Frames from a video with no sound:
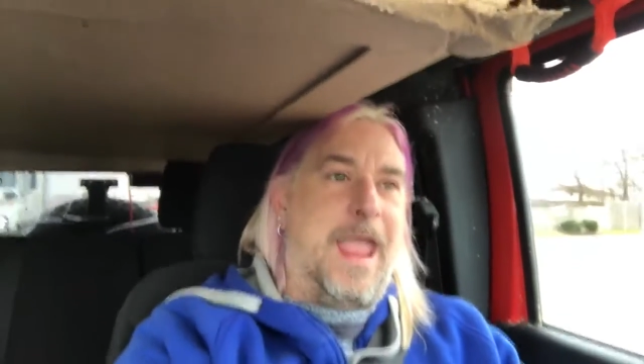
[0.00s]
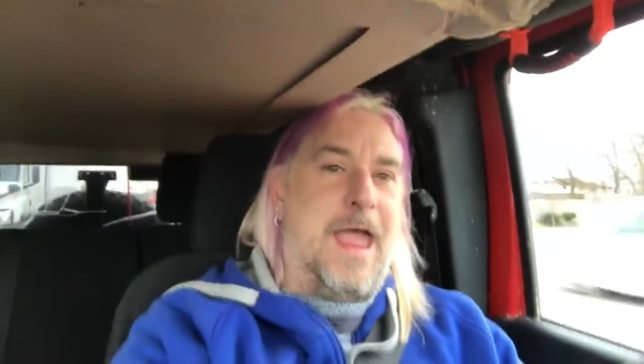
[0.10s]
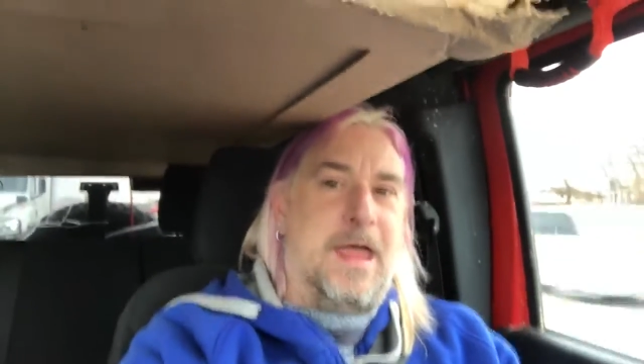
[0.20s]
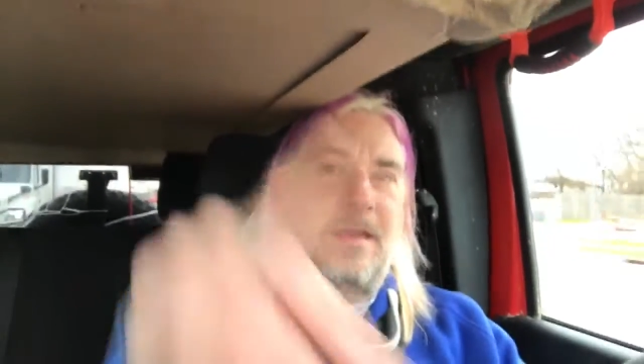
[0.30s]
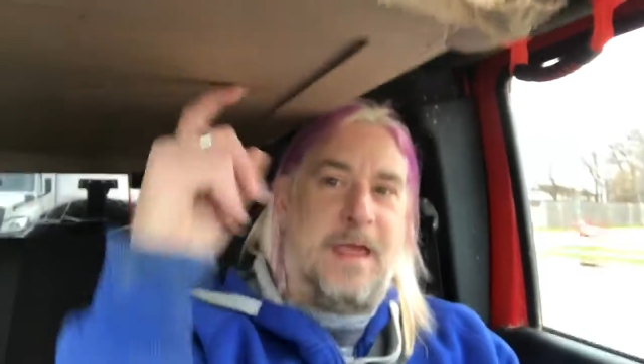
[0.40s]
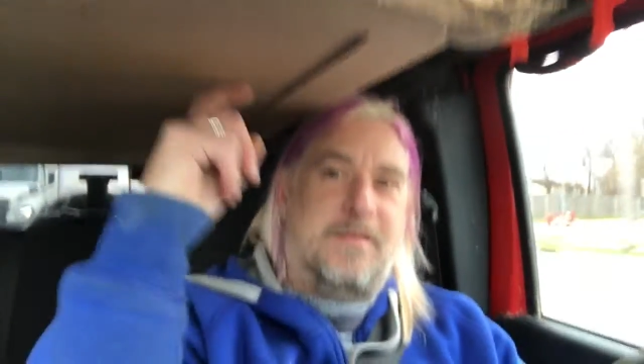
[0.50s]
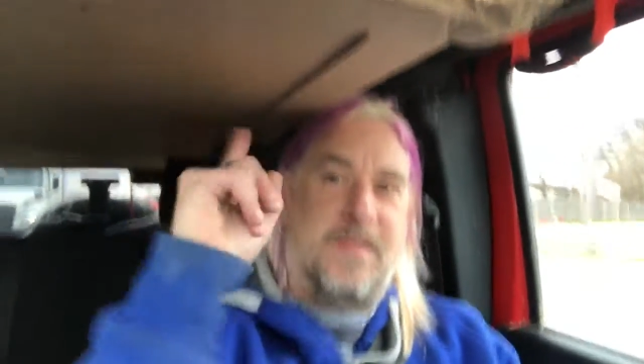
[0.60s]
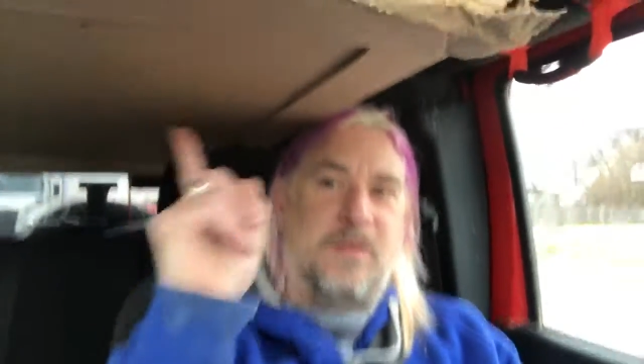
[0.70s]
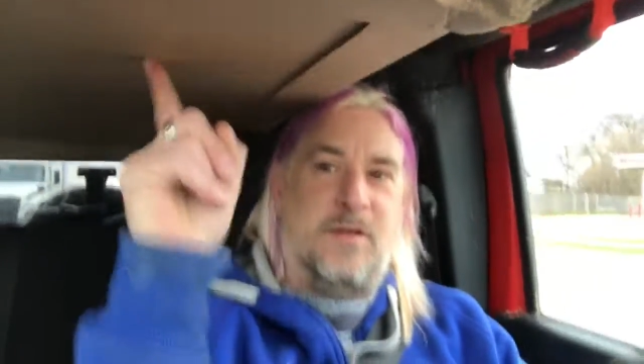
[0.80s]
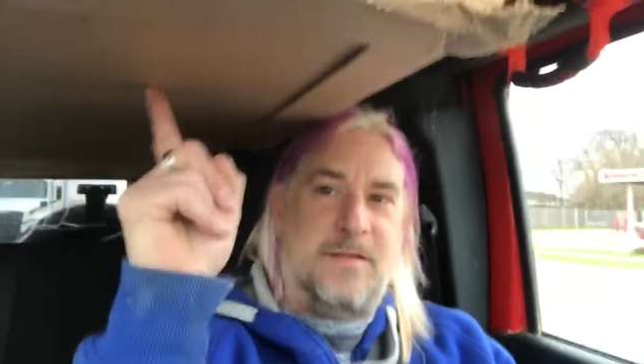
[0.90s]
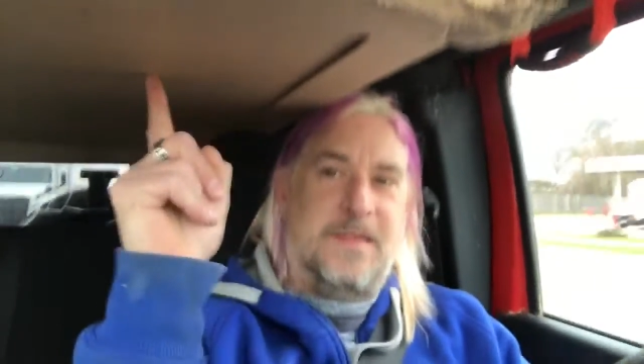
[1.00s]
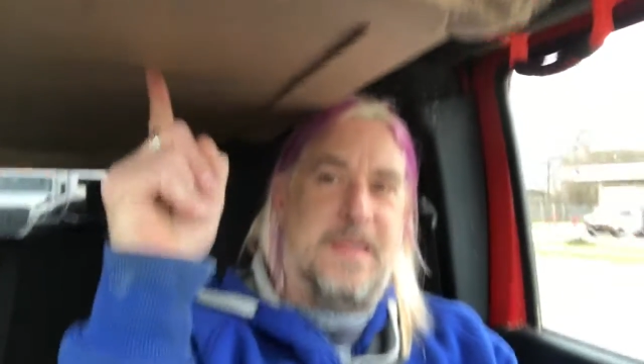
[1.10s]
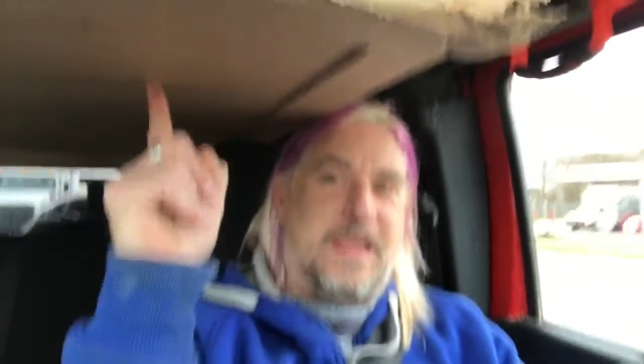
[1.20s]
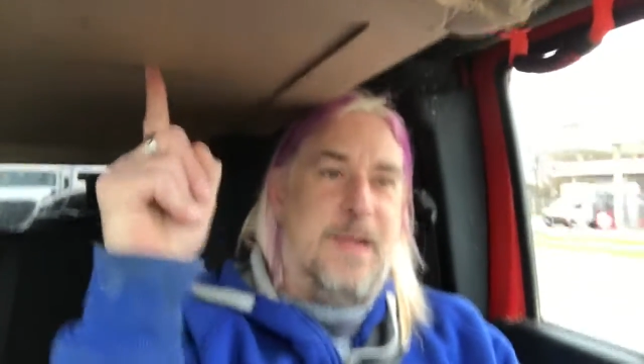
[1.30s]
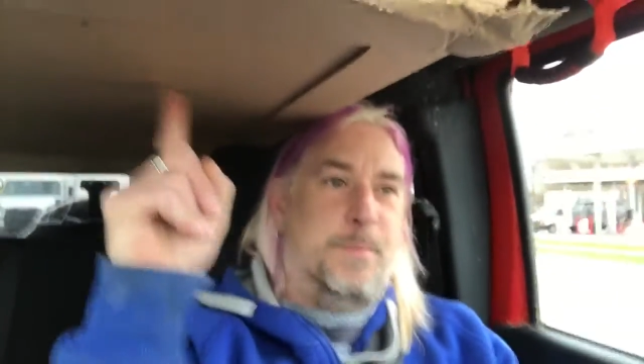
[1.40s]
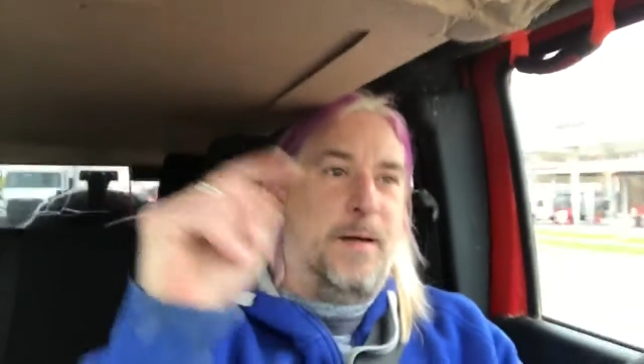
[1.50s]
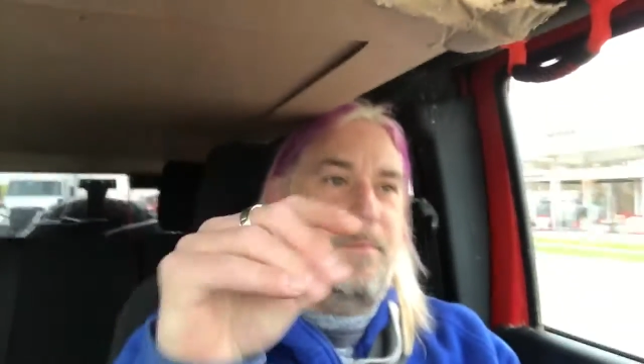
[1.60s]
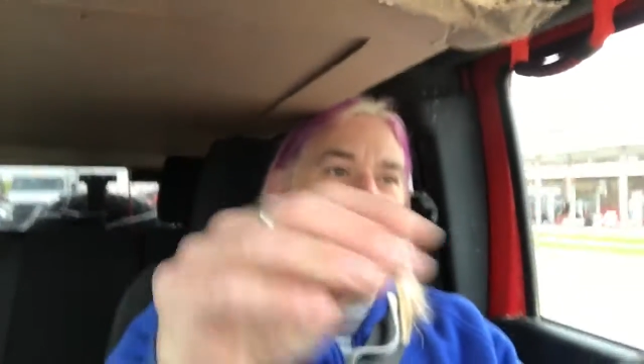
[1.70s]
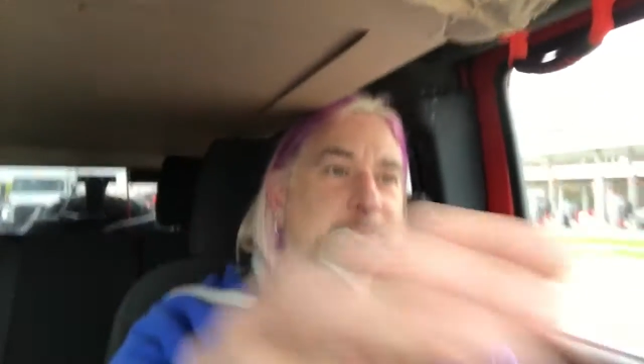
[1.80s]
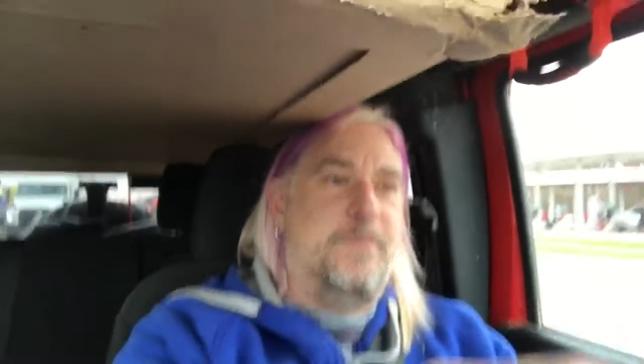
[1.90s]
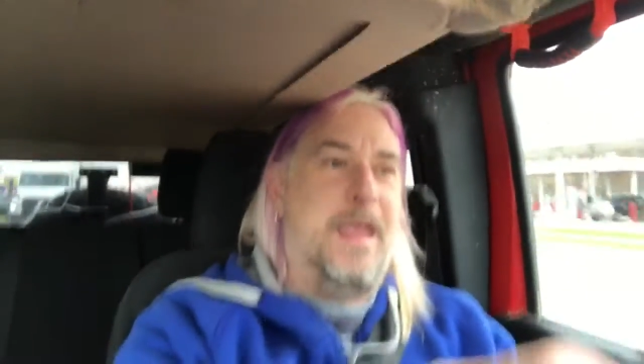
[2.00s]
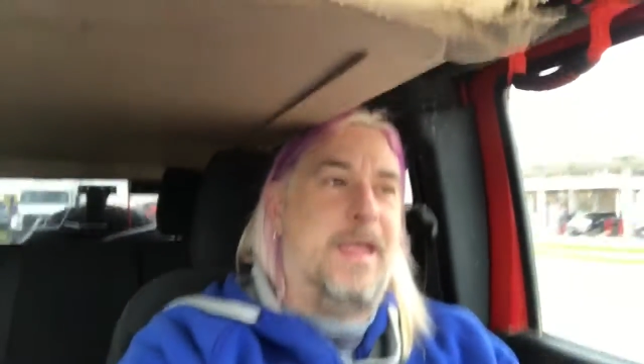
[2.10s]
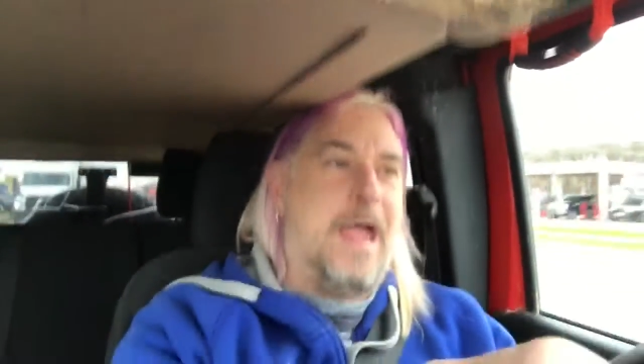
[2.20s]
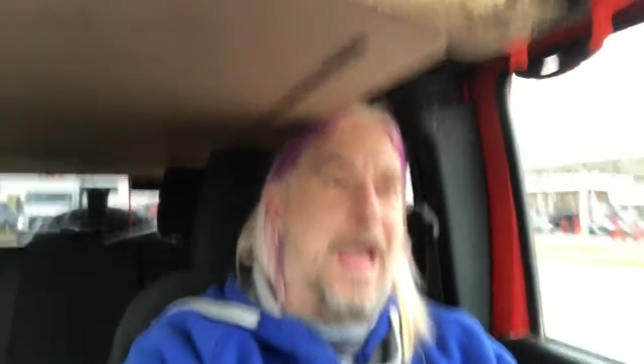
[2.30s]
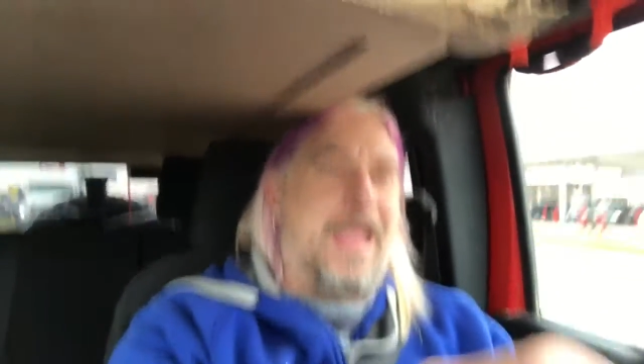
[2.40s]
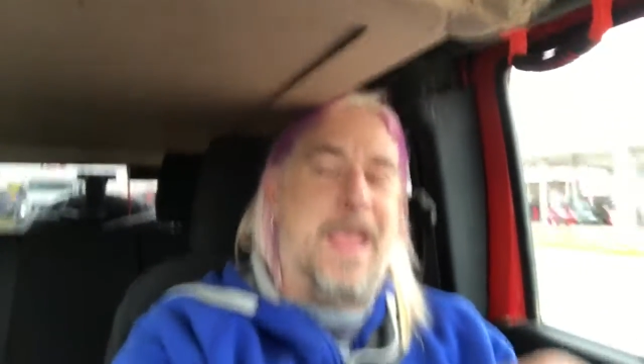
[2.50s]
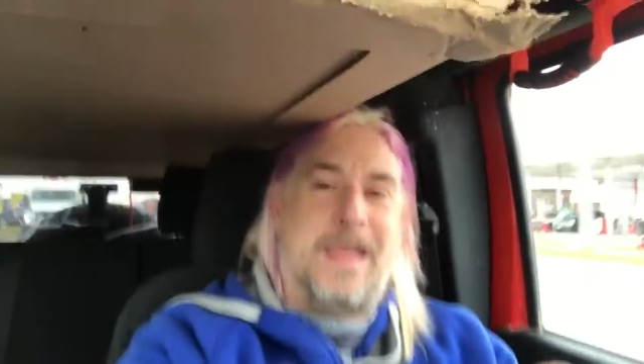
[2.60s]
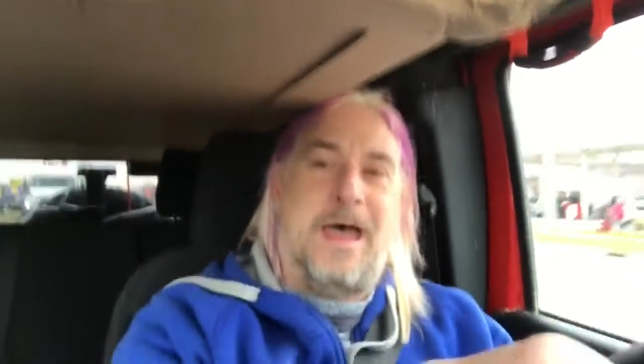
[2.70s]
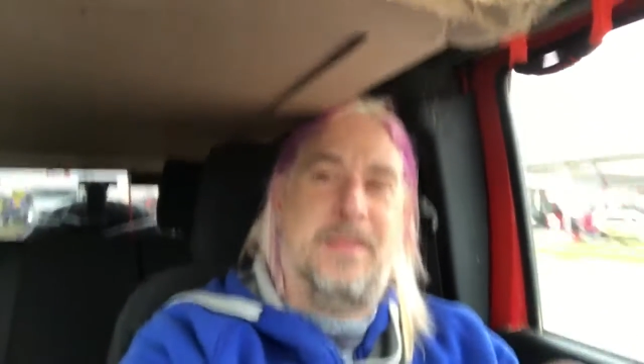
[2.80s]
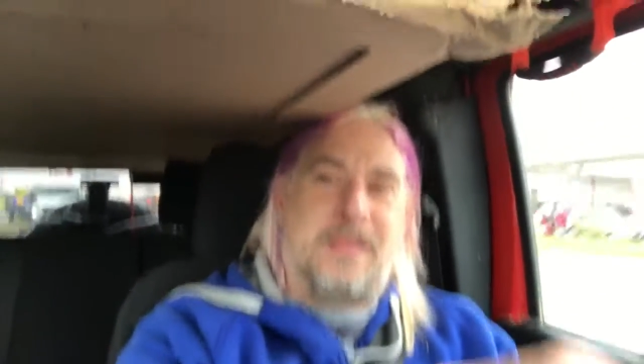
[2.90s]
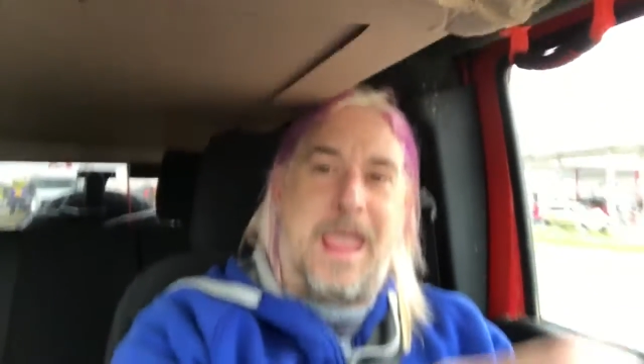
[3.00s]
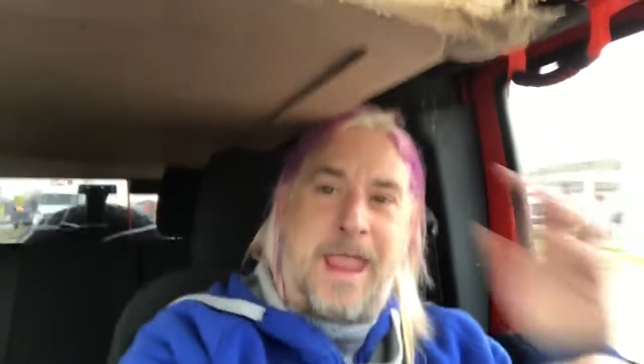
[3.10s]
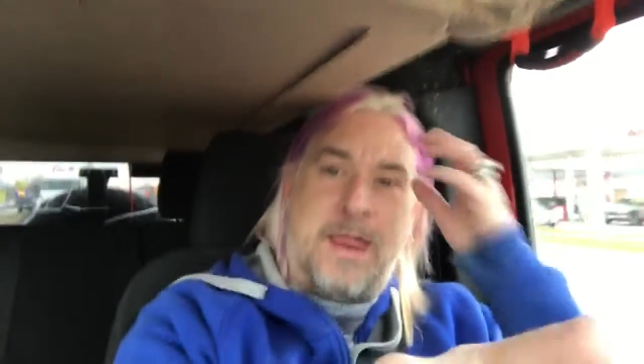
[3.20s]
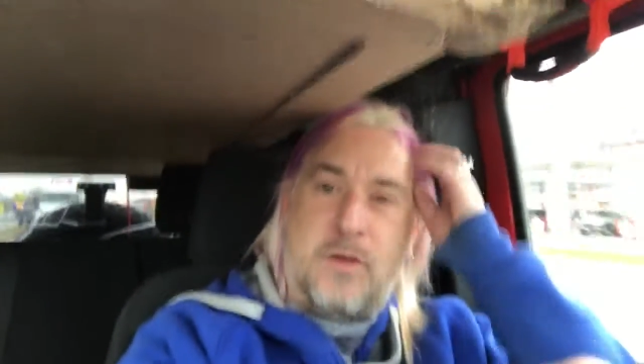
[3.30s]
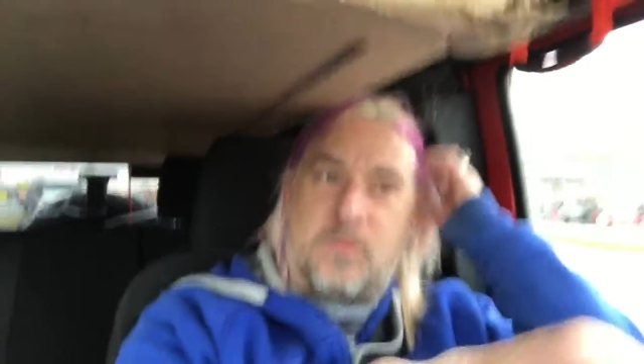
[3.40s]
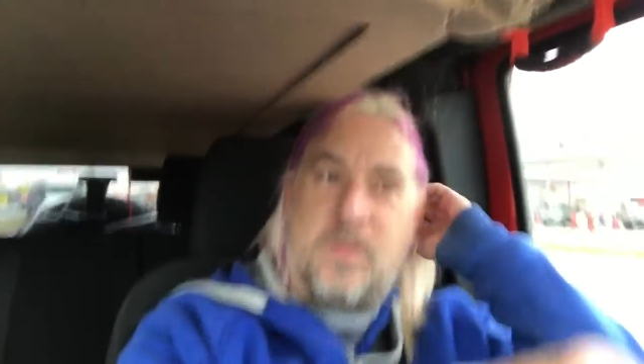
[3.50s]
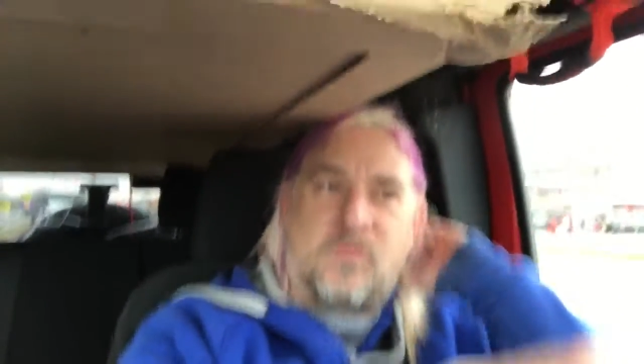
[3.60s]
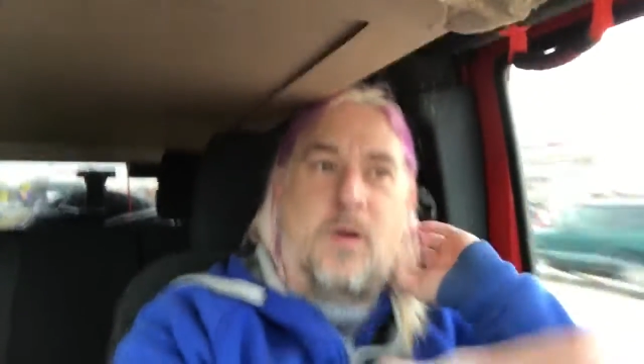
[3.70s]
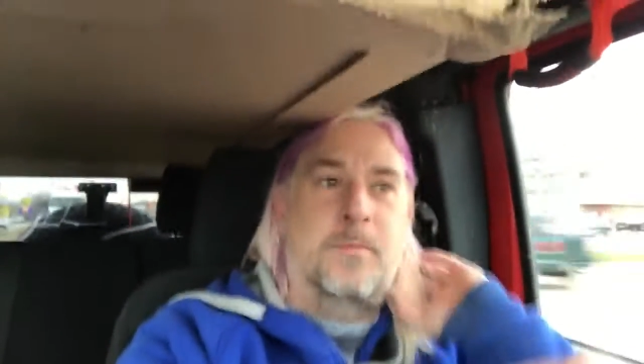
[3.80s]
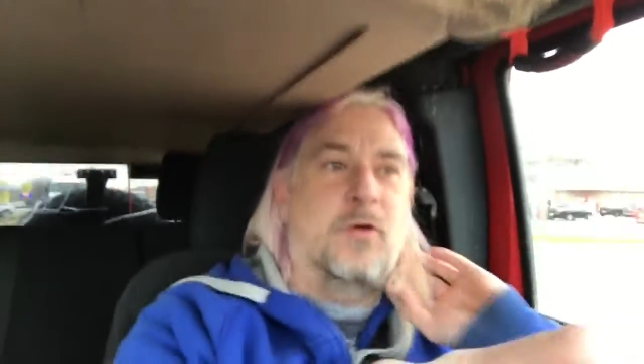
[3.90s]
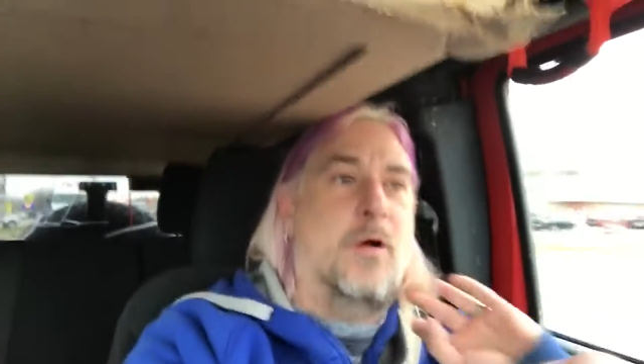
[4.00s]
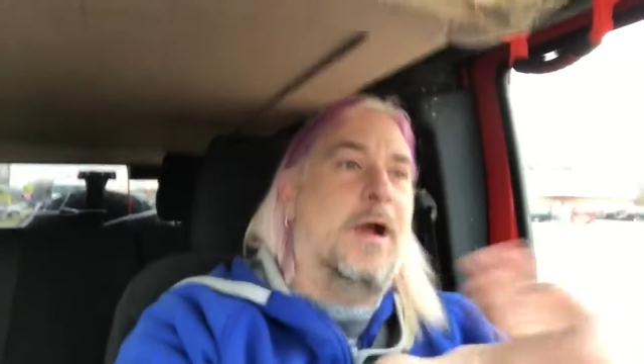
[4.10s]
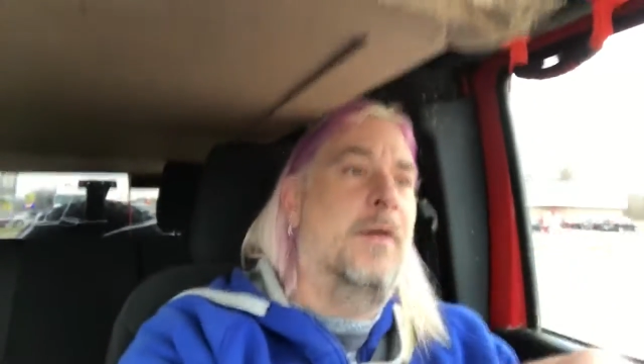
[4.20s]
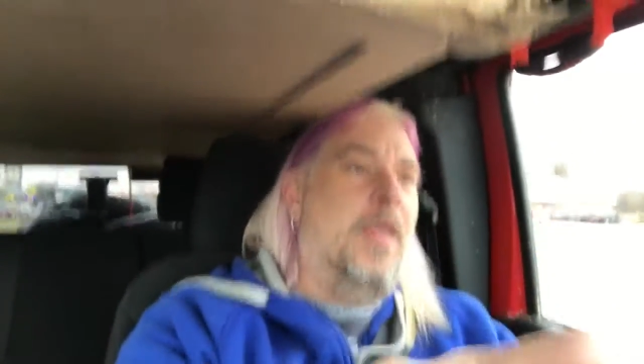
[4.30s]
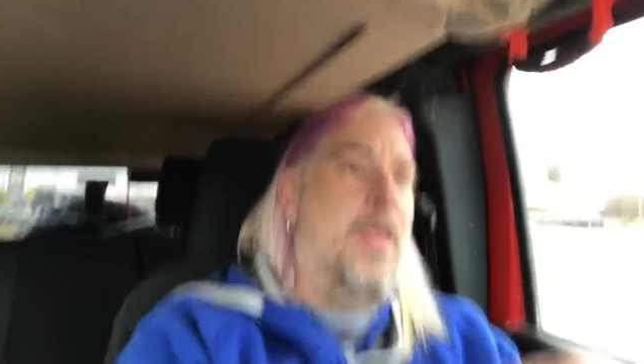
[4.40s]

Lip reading: and as you can see above me, I got a new storm door.